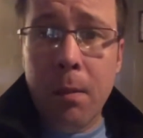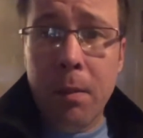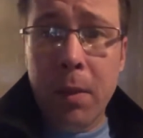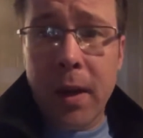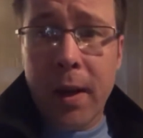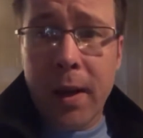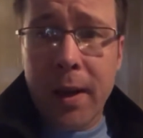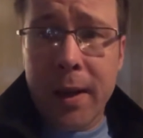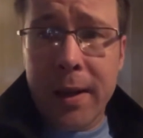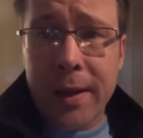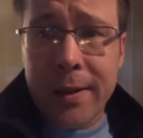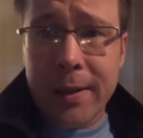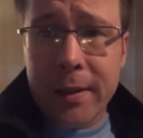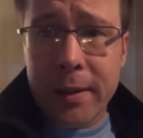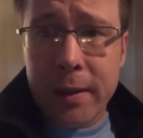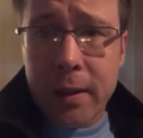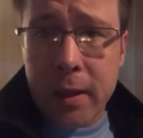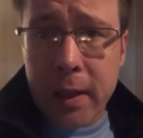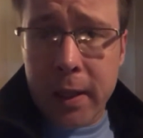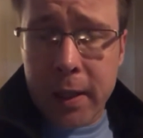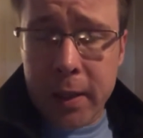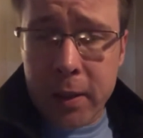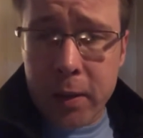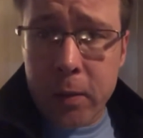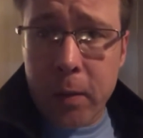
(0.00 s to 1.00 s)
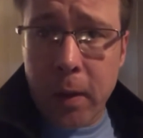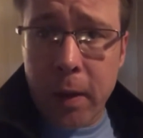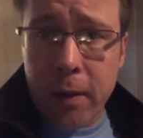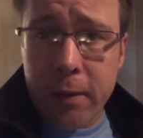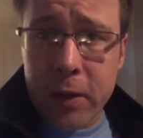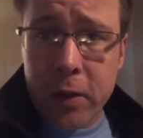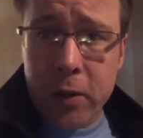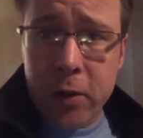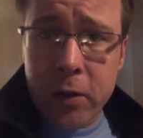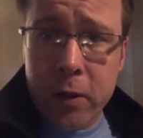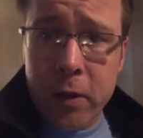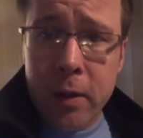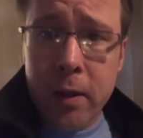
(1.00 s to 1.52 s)
but not until like
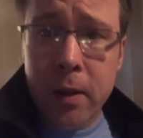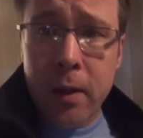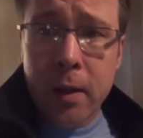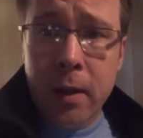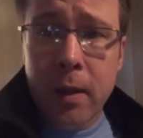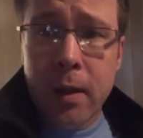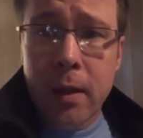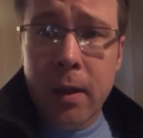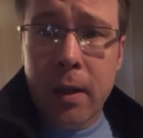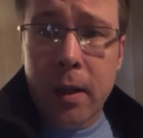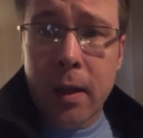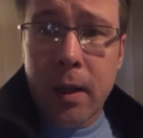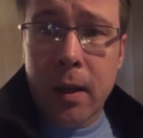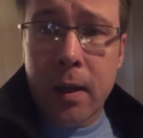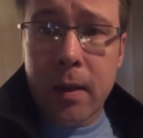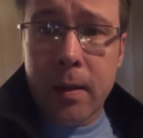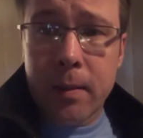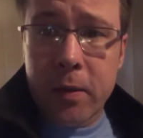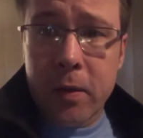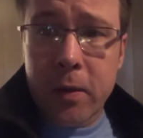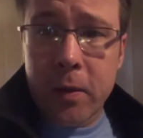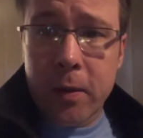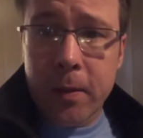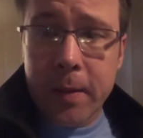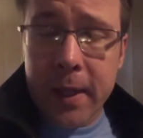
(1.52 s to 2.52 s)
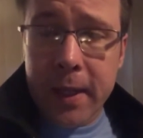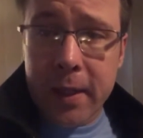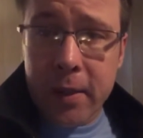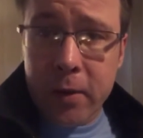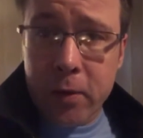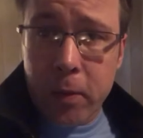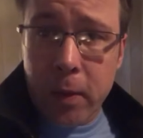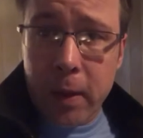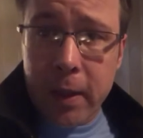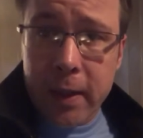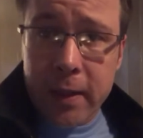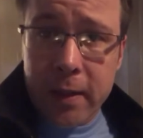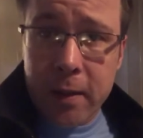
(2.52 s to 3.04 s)
12ish. Um, so
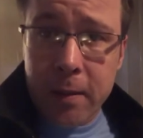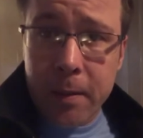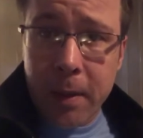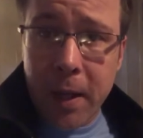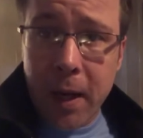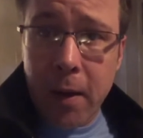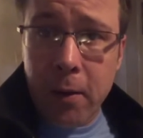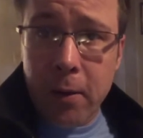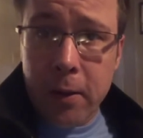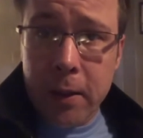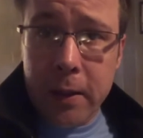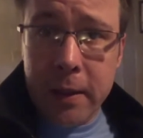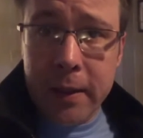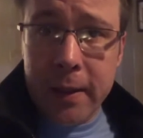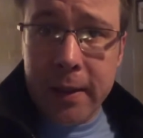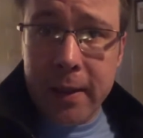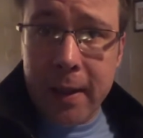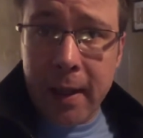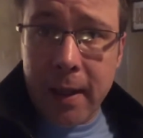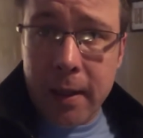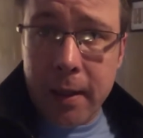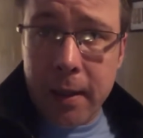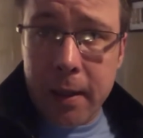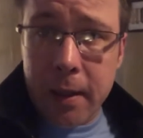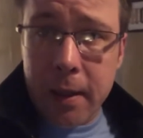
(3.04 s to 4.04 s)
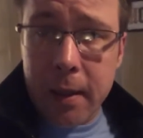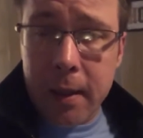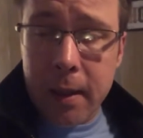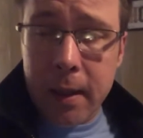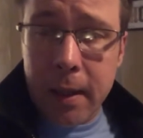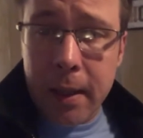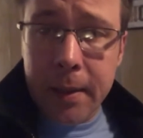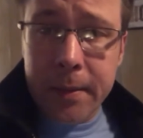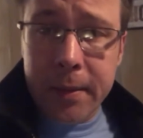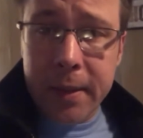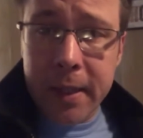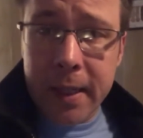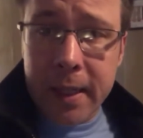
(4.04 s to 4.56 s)
Amanda's running some errands and uh,
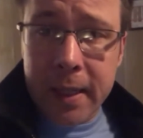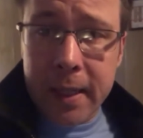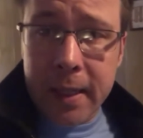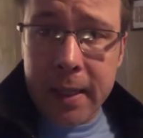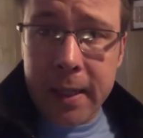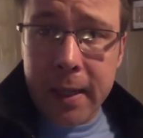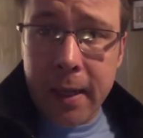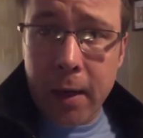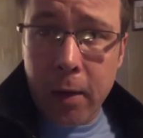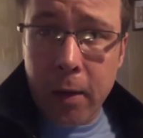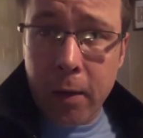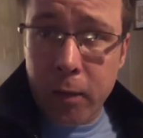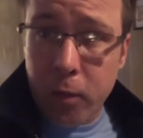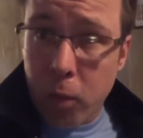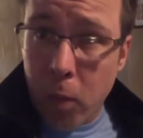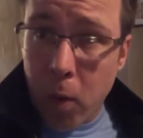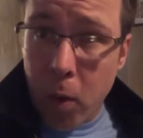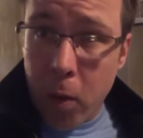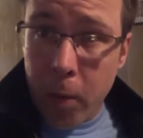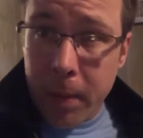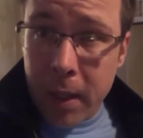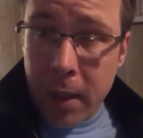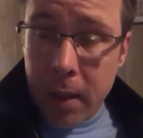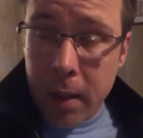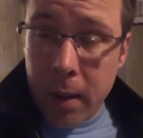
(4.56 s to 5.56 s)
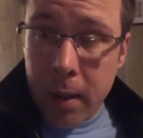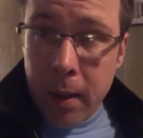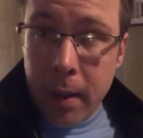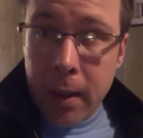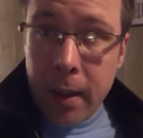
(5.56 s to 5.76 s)
I'm taking care of Roman.